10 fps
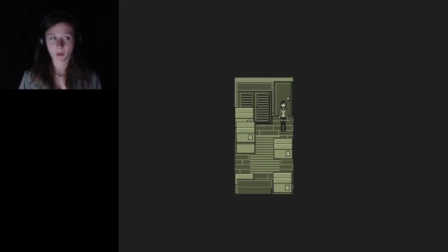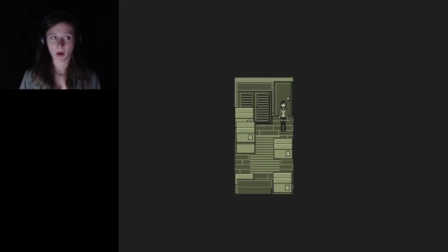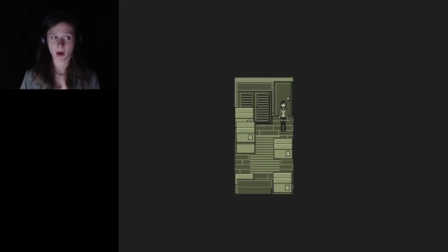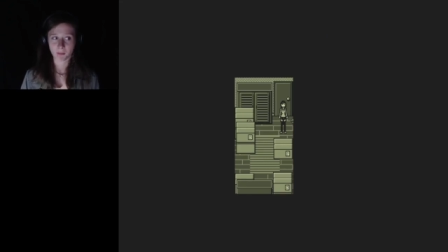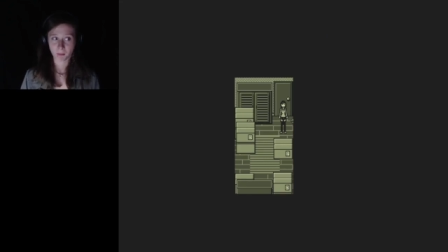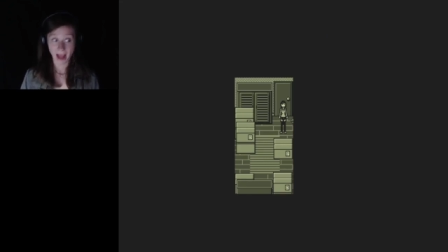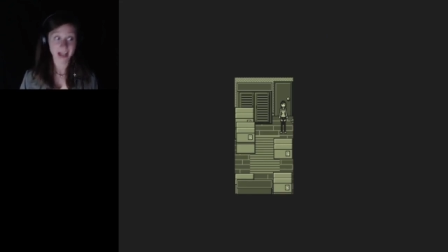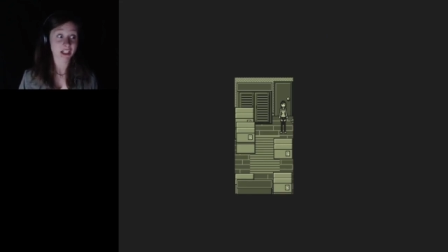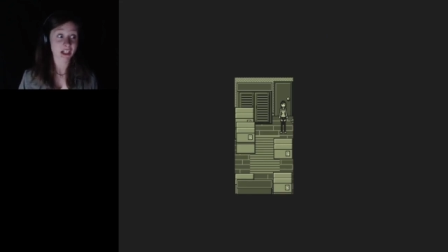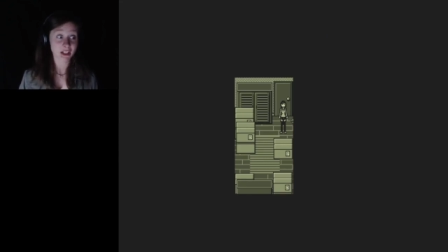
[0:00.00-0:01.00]
Where
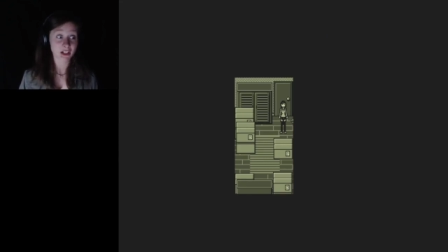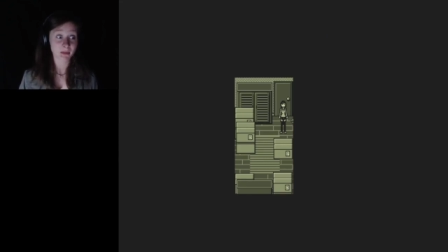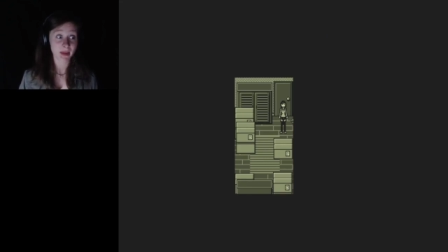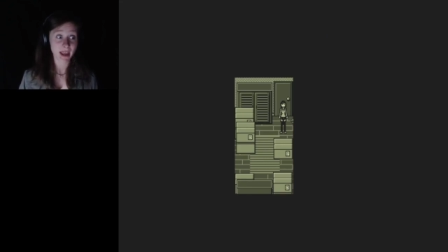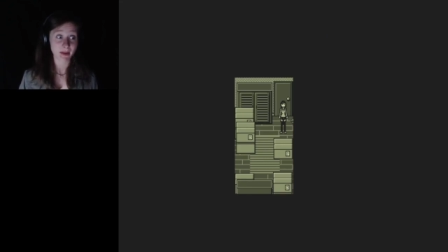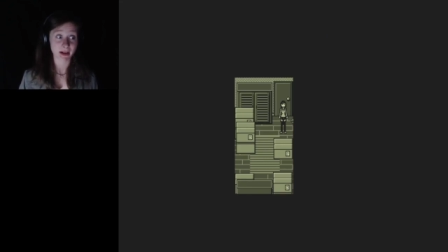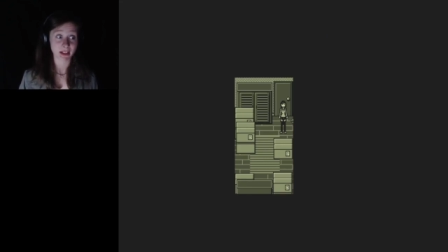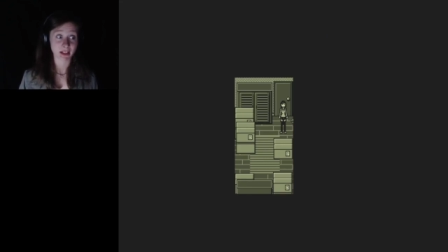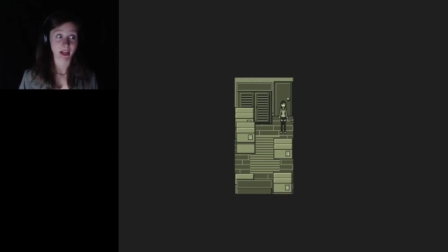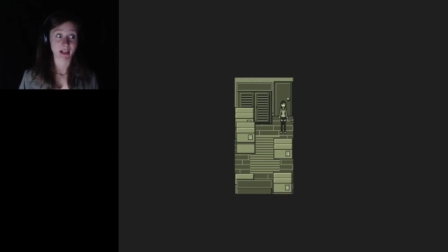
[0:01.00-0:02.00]
my shit should be, but
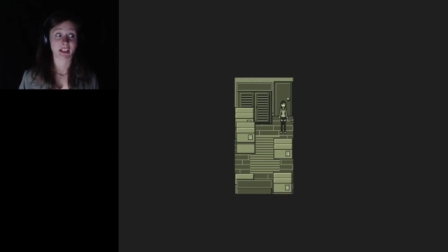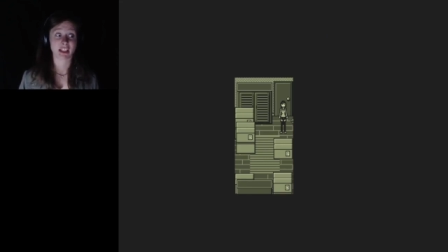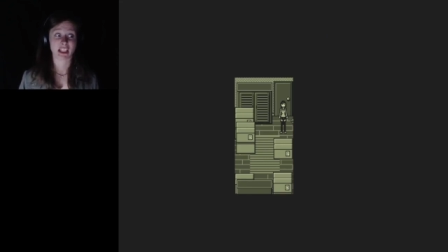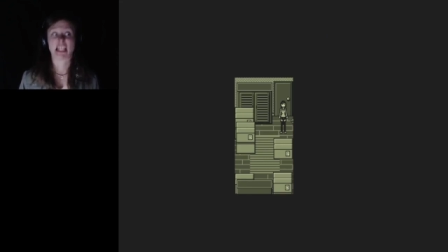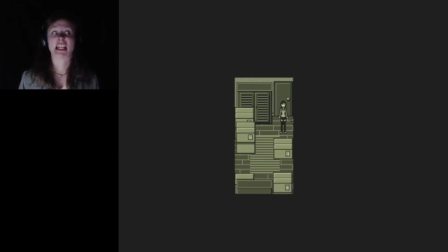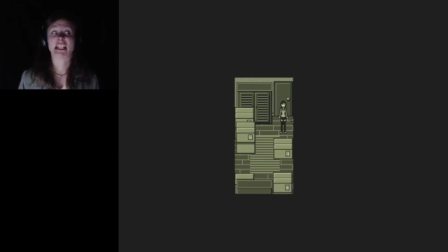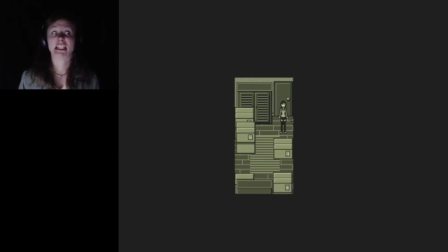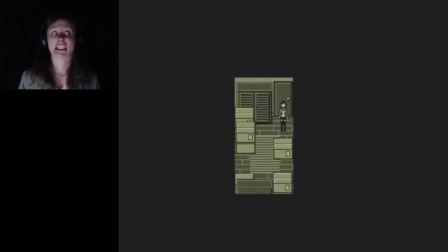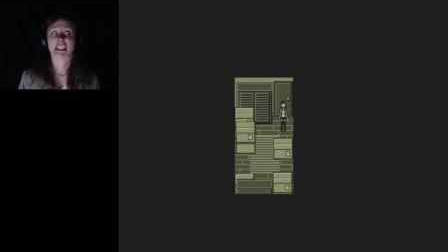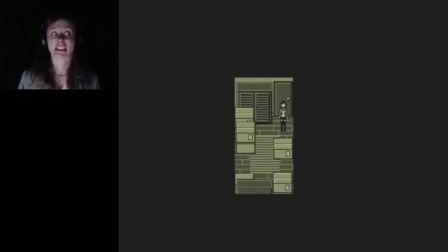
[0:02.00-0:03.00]
instead it's the
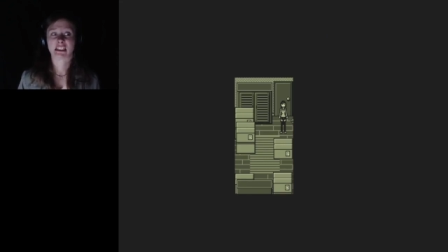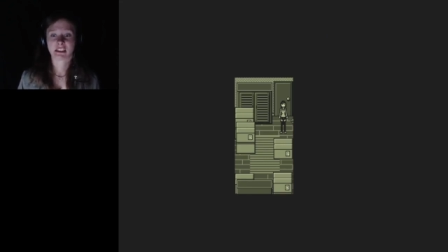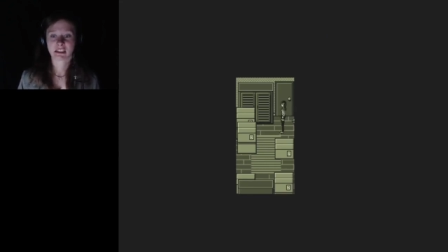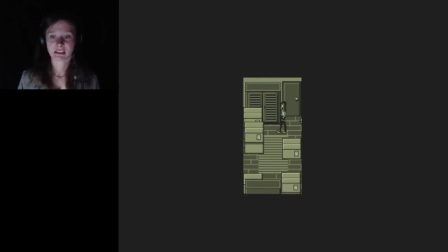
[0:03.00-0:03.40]
tenant's?